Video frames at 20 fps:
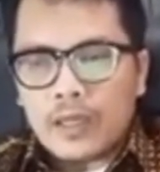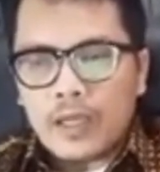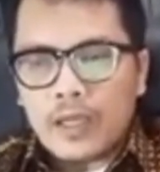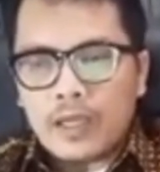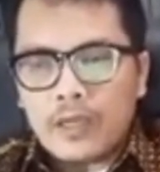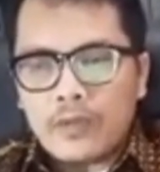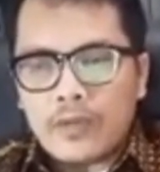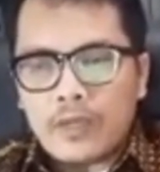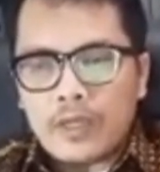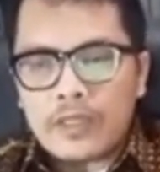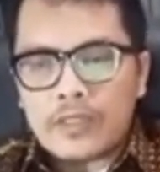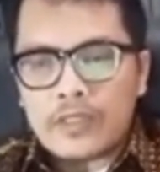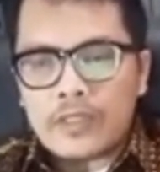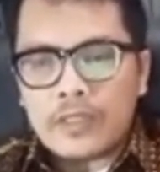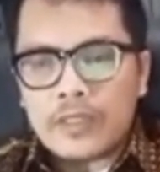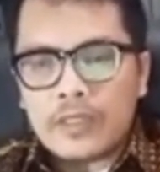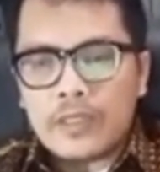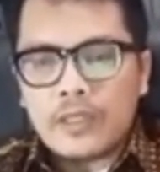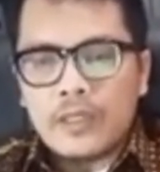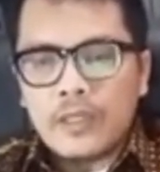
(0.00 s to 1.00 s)

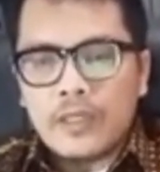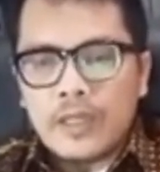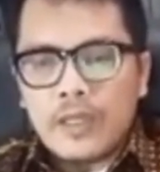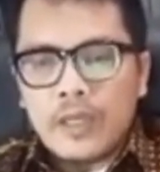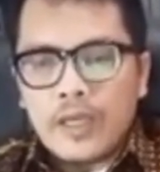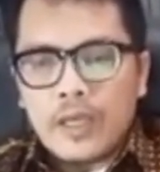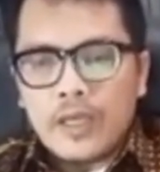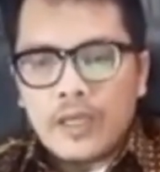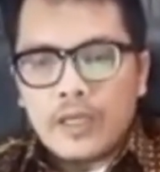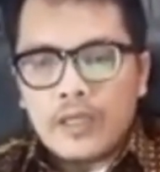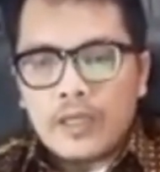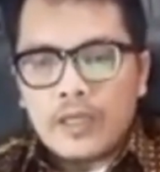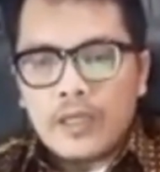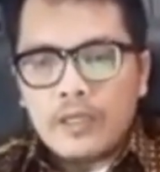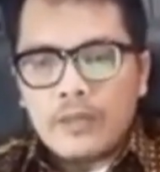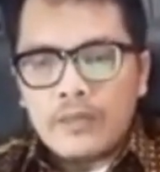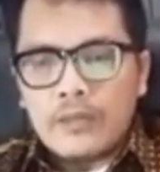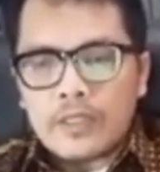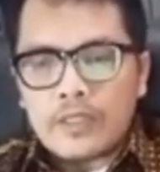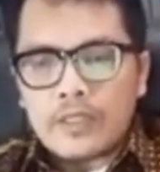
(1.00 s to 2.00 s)
education and the
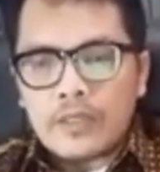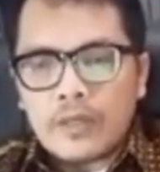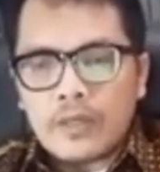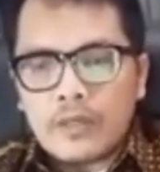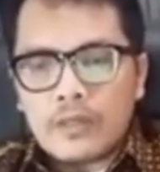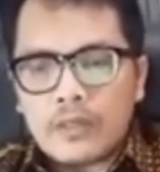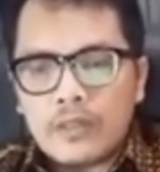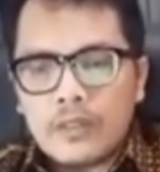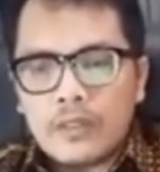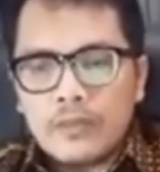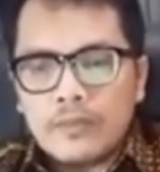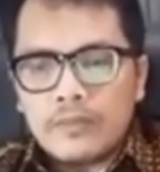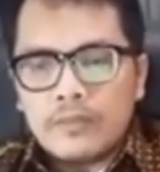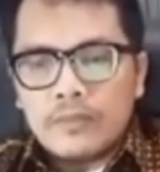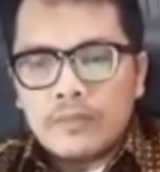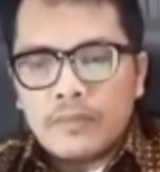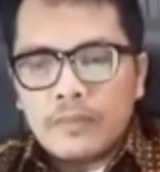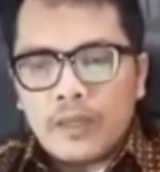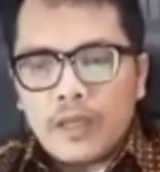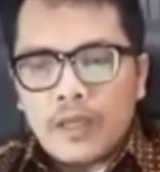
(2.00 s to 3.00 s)
image of
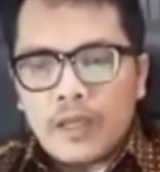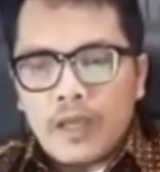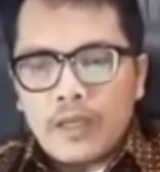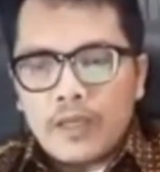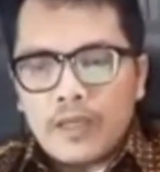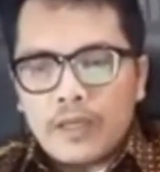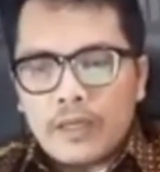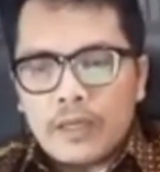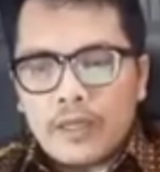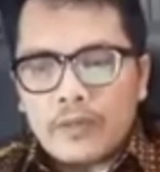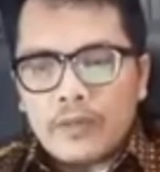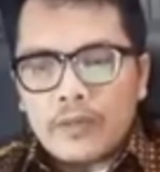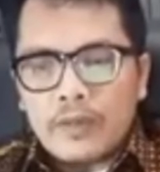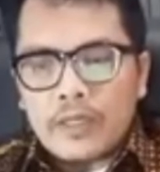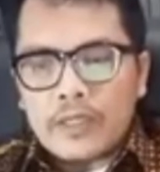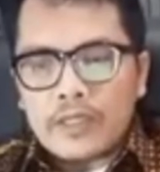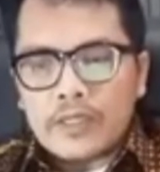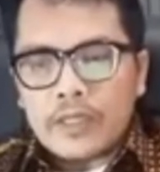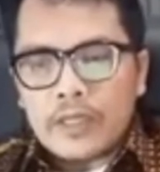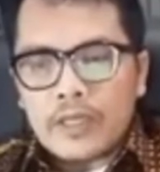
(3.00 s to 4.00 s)
higher
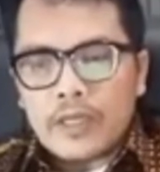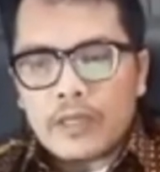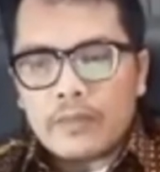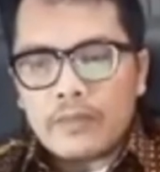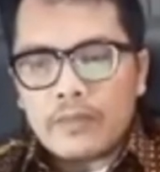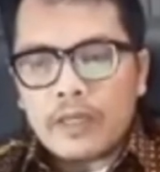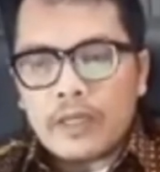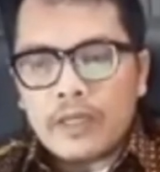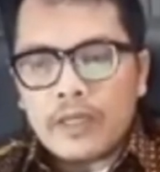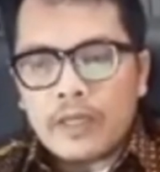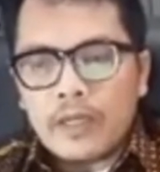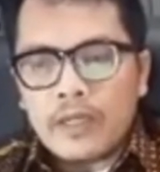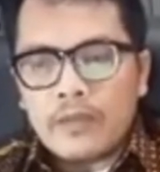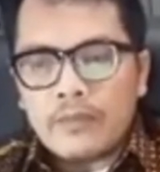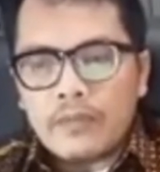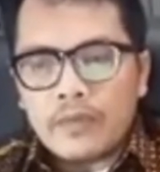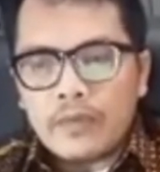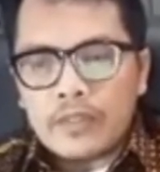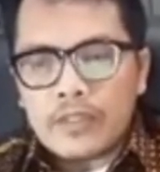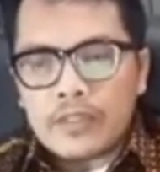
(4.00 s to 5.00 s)
education have an
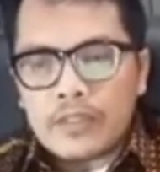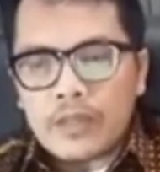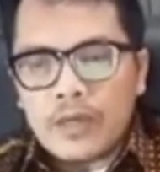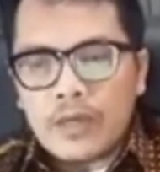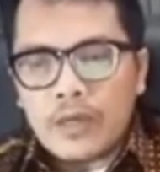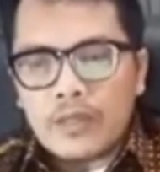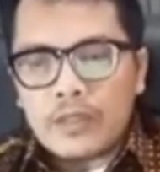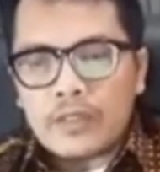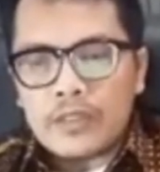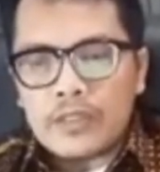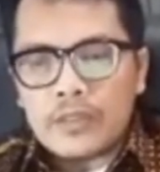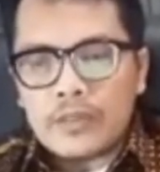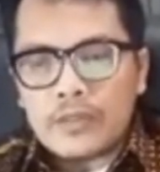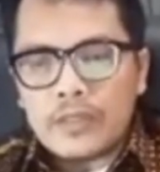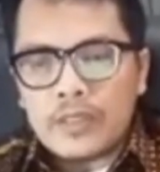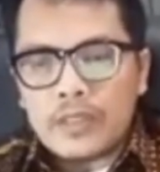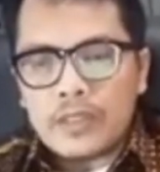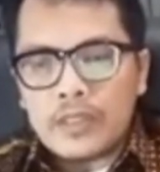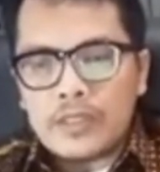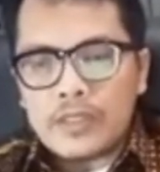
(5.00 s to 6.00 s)
influence on
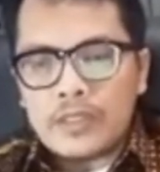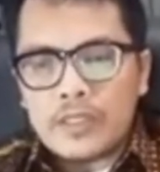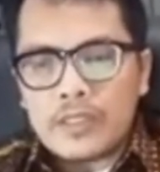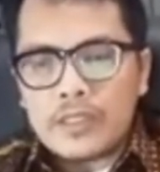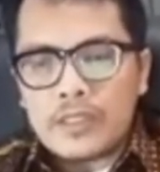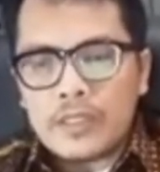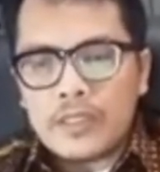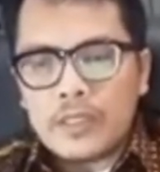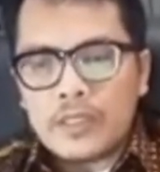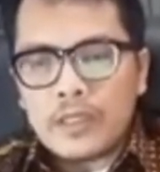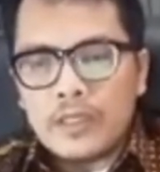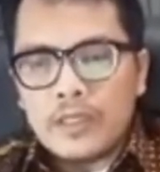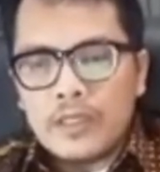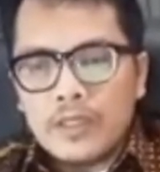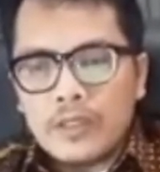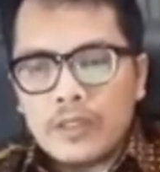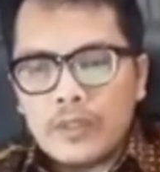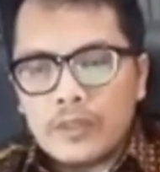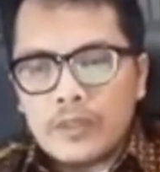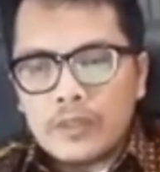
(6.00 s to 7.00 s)
student decision
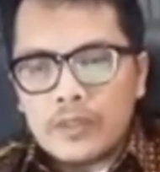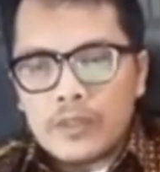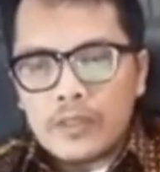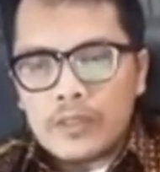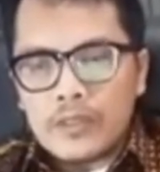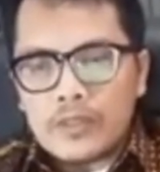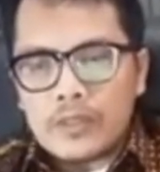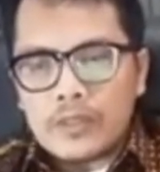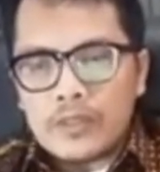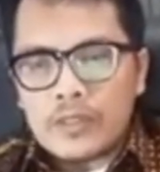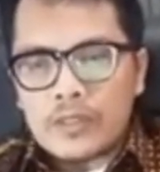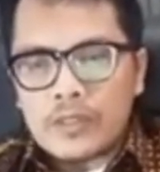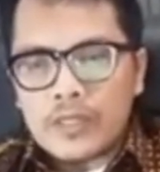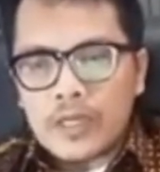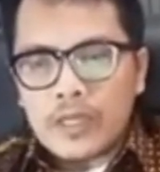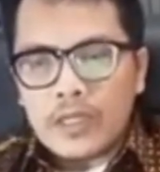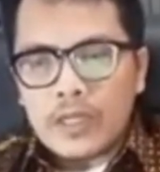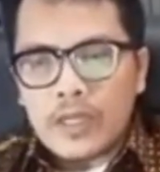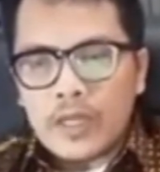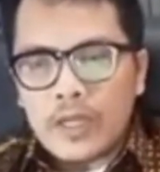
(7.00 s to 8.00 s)
to choose to
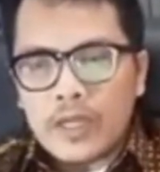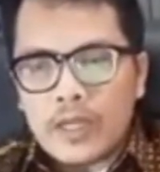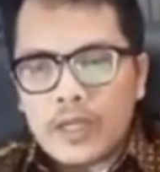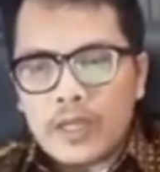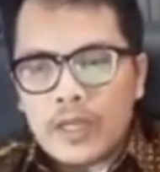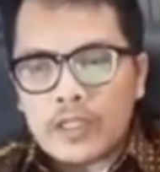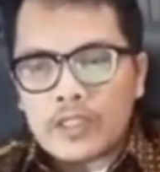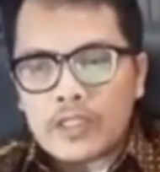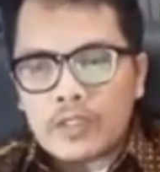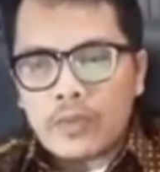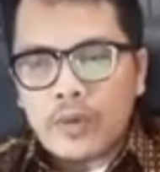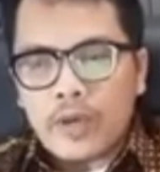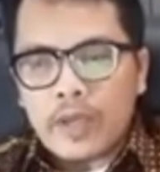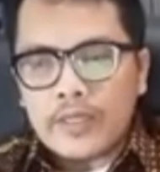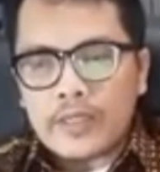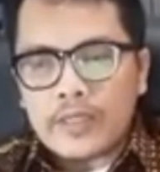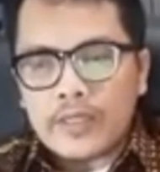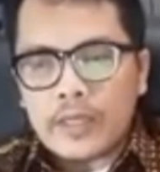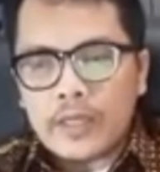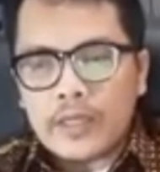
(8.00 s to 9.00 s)
study at
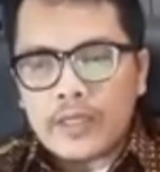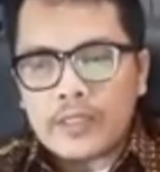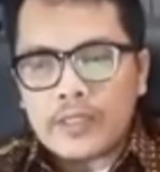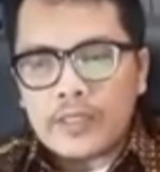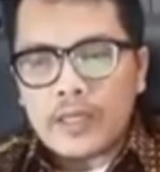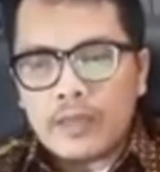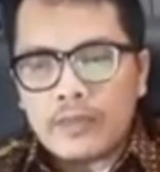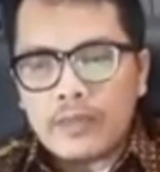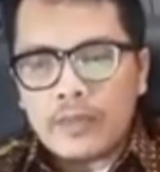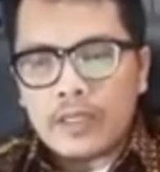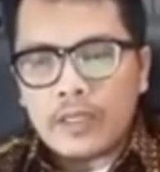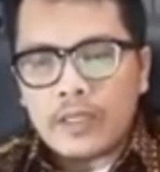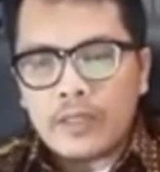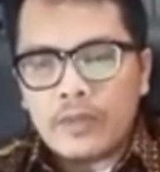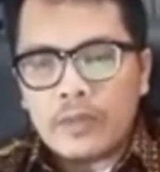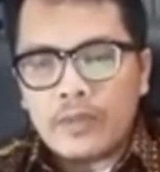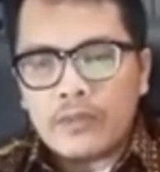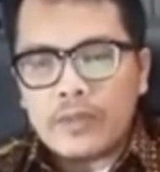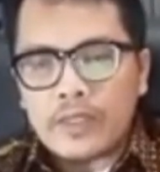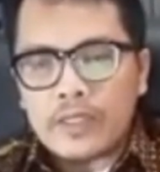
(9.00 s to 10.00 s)
XYZ Islamic
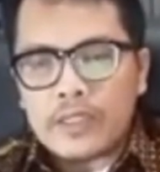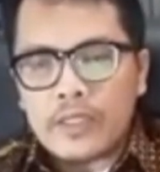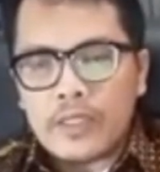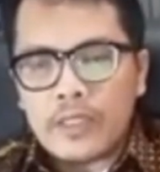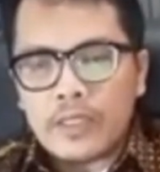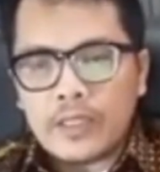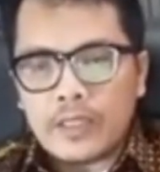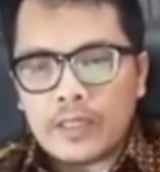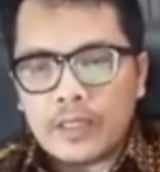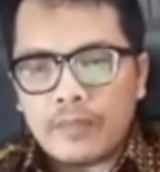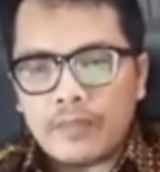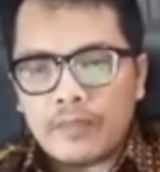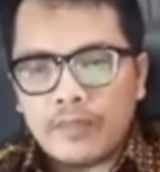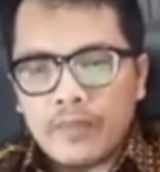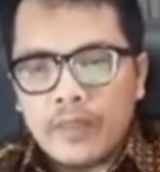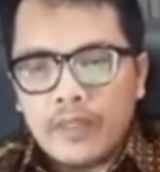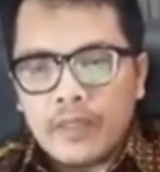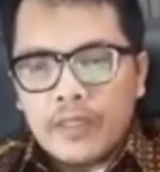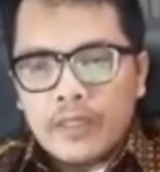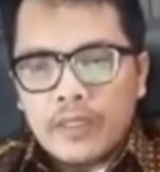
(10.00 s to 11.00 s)
University.
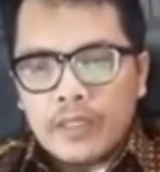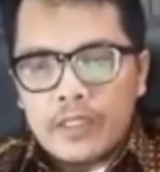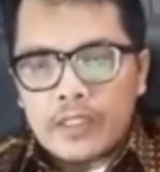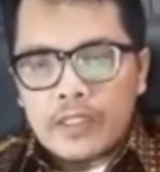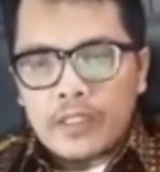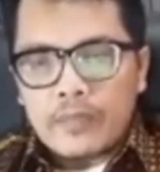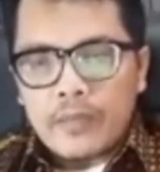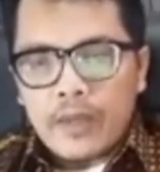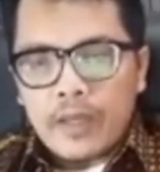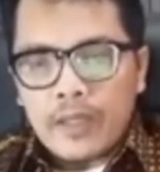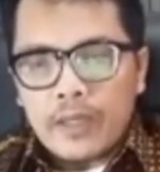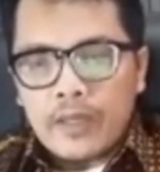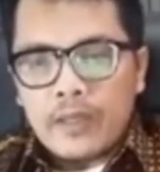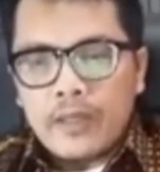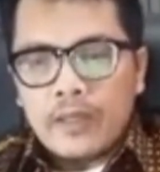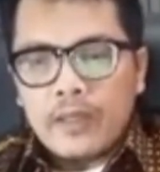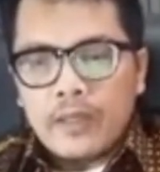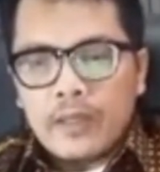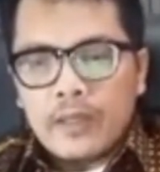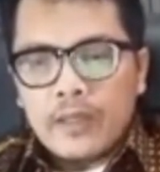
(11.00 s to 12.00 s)
This
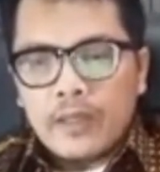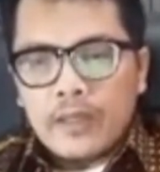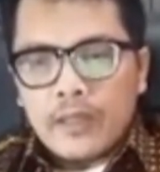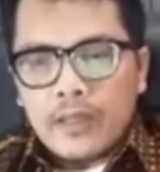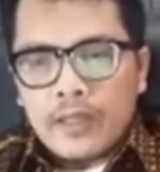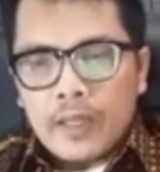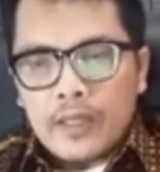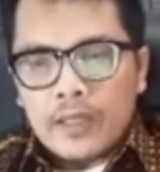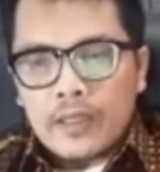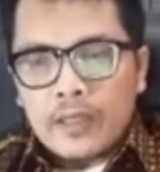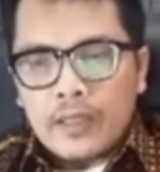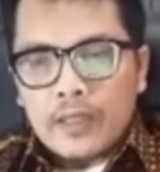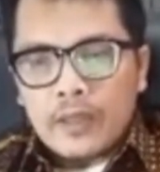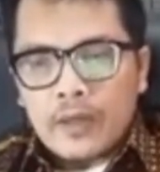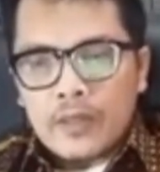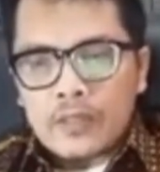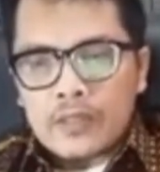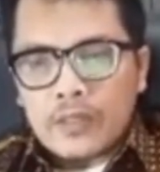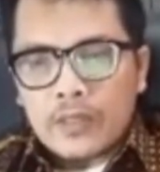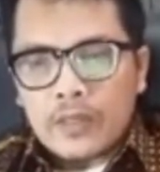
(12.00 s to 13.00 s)
means that the
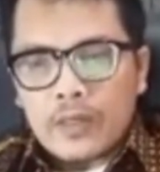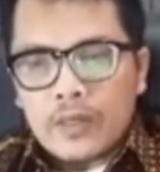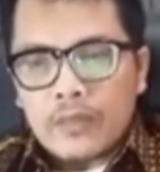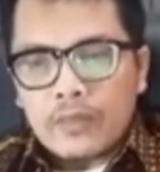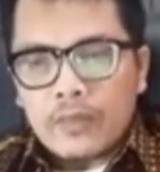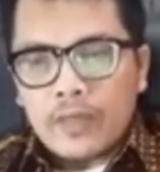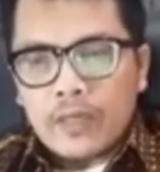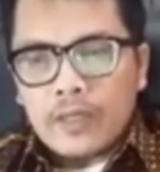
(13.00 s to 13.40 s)
cost of